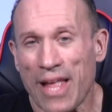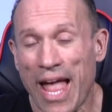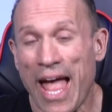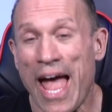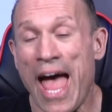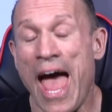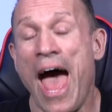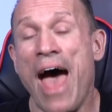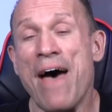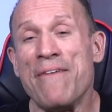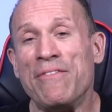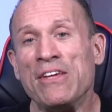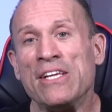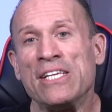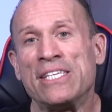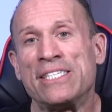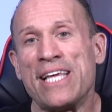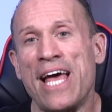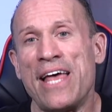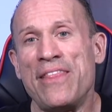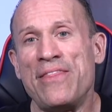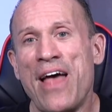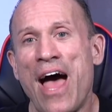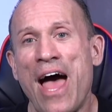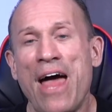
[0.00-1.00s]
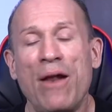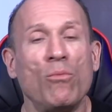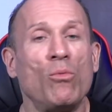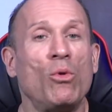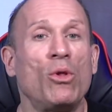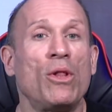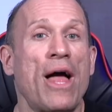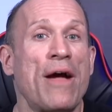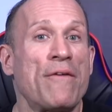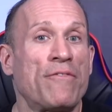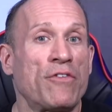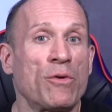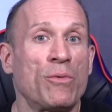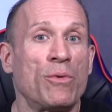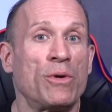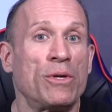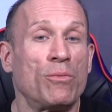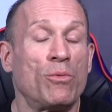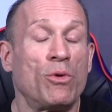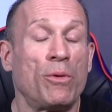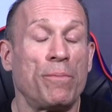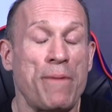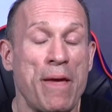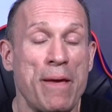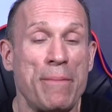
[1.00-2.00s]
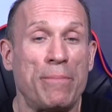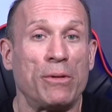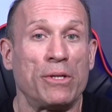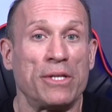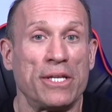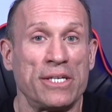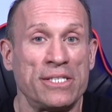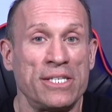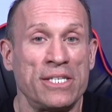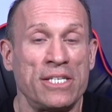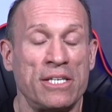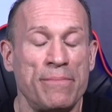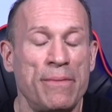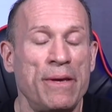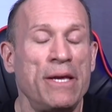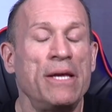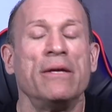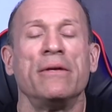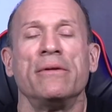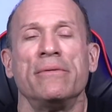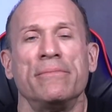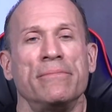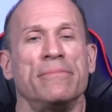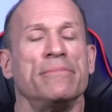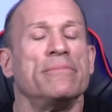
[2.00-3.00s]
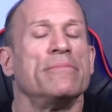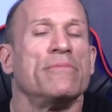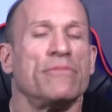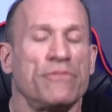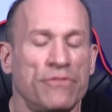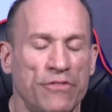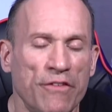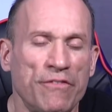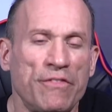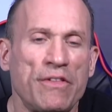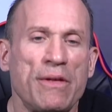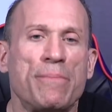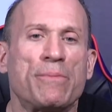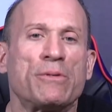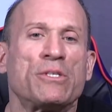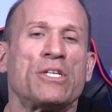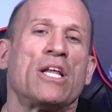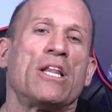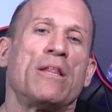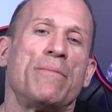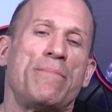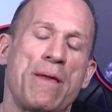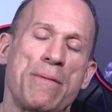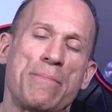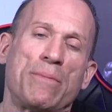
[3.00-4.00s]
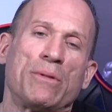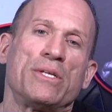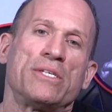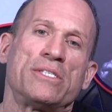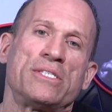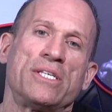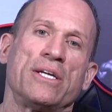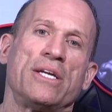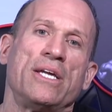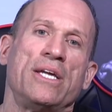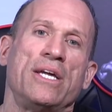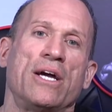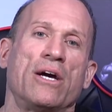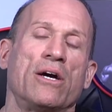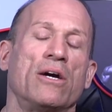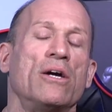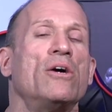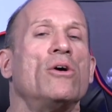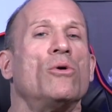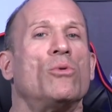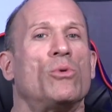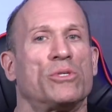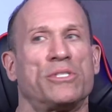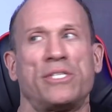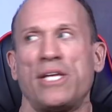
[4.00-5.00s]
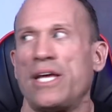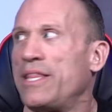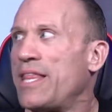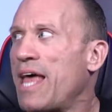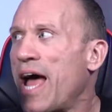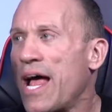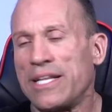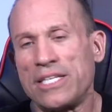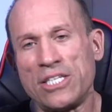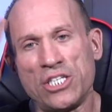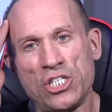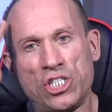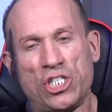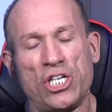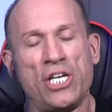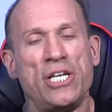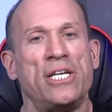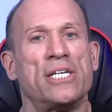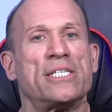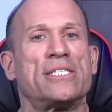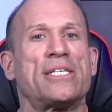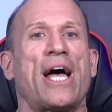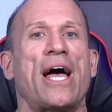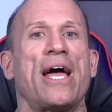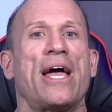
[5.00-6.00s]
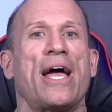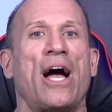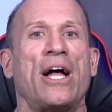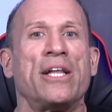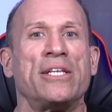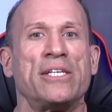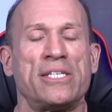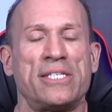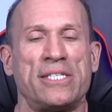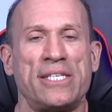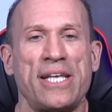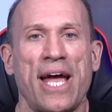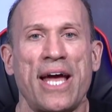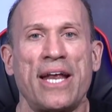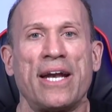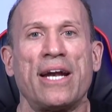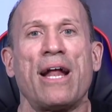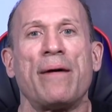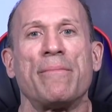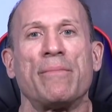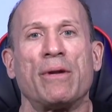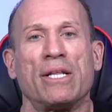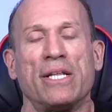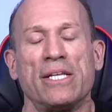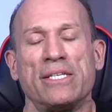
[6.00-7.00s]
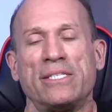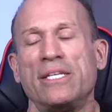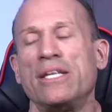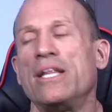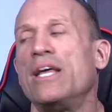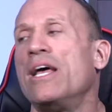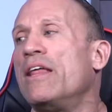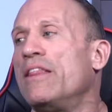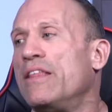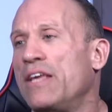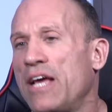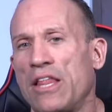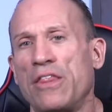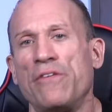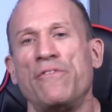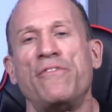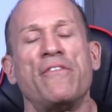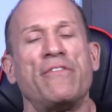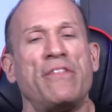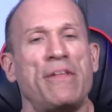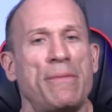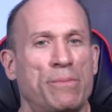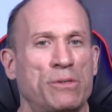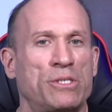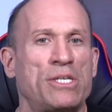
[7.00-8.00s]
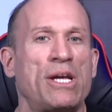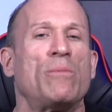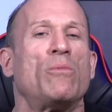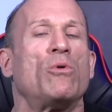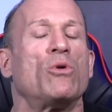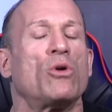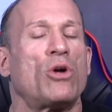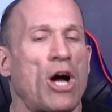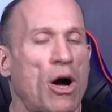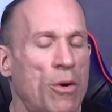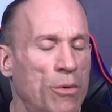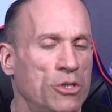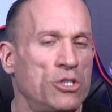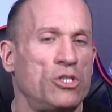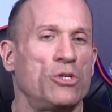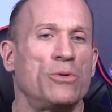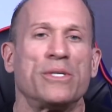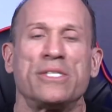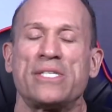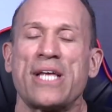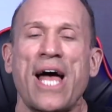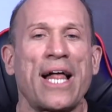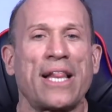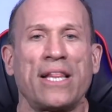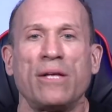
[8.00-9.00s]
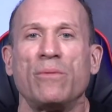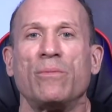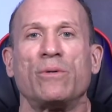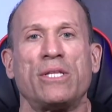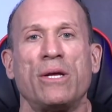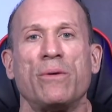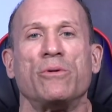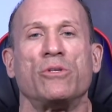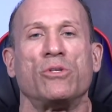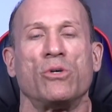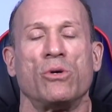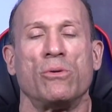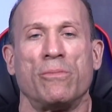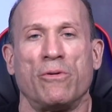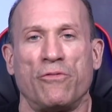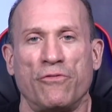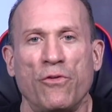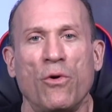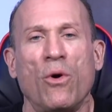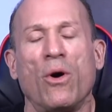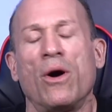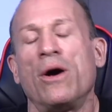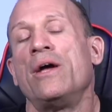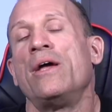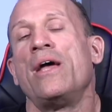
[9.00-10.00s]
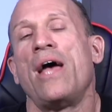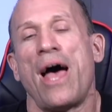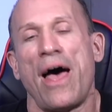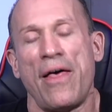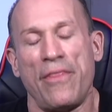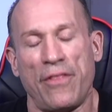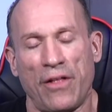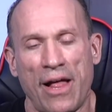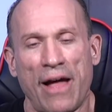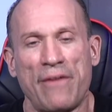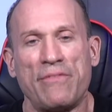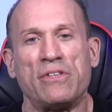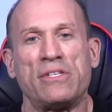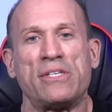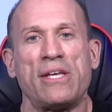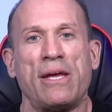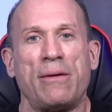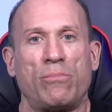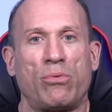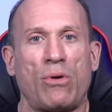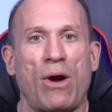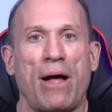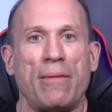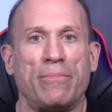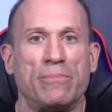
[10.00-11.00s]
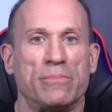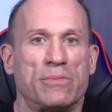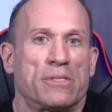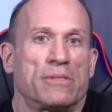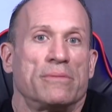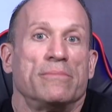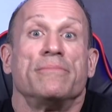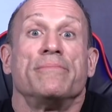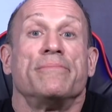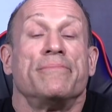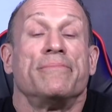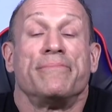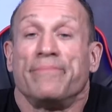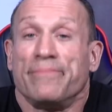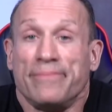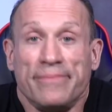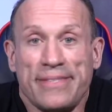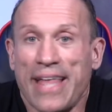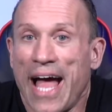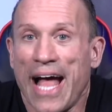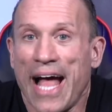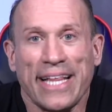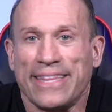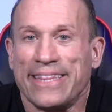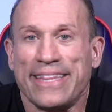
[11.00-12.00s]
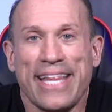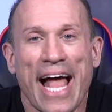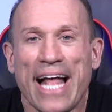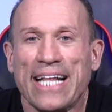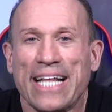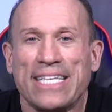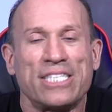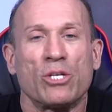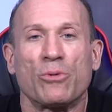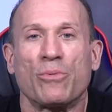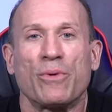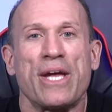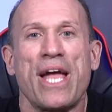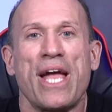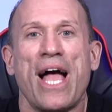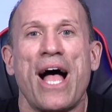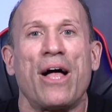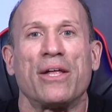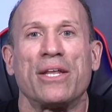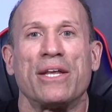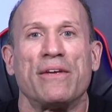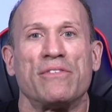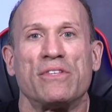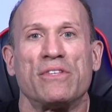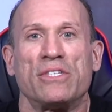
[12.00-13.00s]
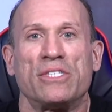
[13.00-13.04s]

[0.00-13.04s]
Having said that, will people listen to me? 50% of the people listening here will say, that's ingenious, I understand it, I'm gonna listen. The other 50% will go and do exactly what they were doing before, and they'll have the same problems. That's the reality of the